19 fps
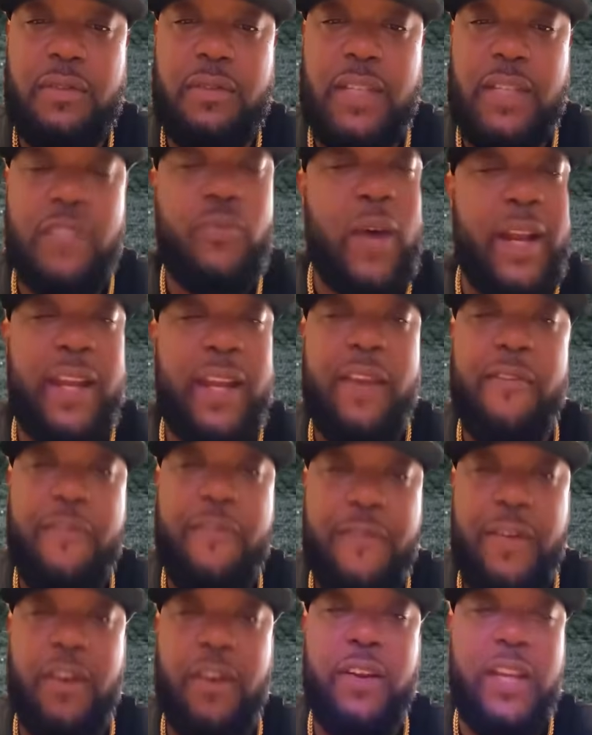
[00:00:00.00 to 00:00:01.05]
That's why they didn't
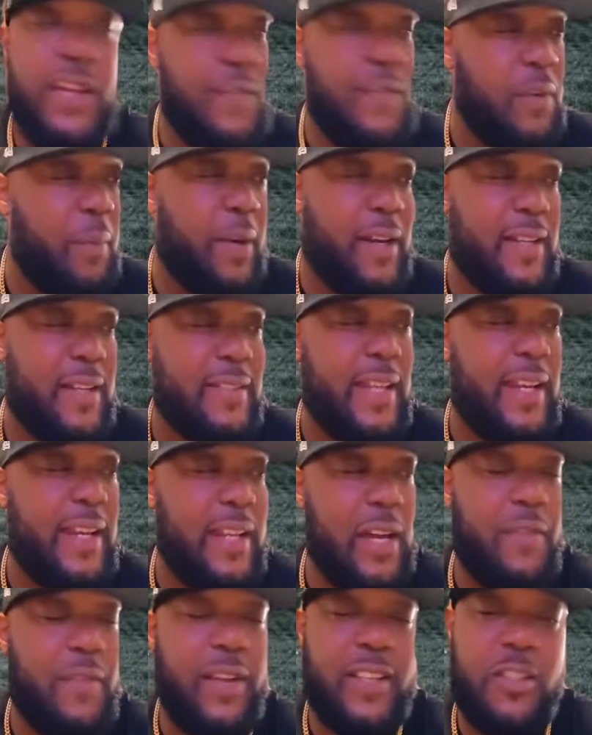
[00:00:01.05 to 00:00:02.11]
fear evil, because they
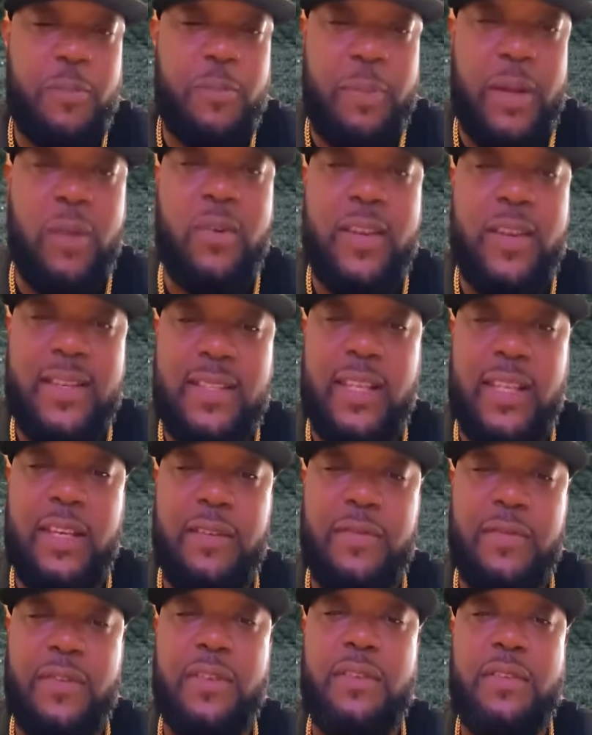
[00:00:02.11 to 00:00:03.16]
never experienced
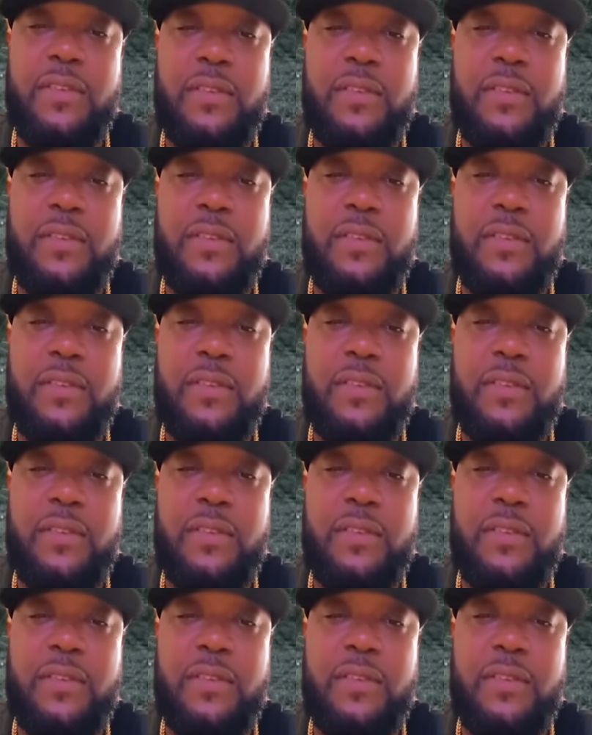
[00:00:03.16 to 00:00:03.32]
evil